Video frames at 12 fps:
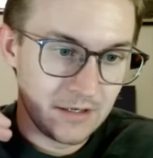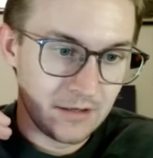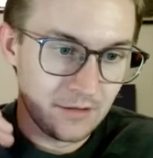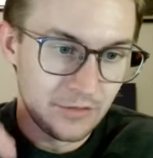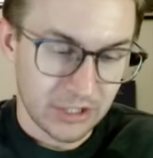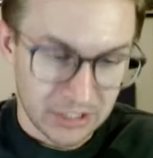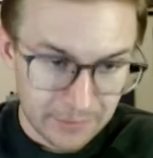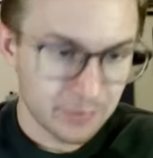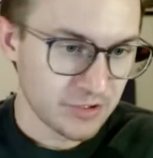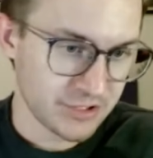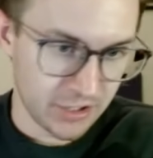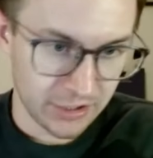The
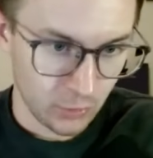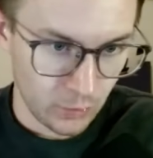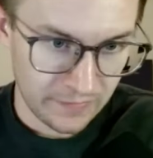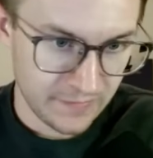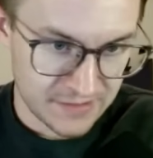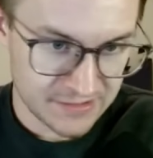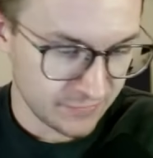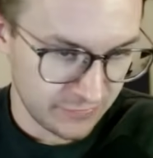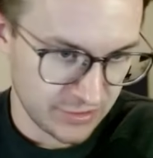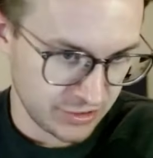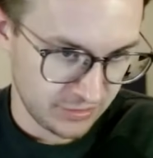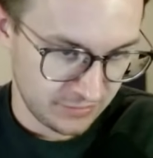Clippers are going to win this
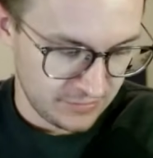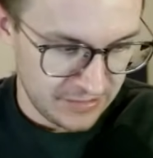division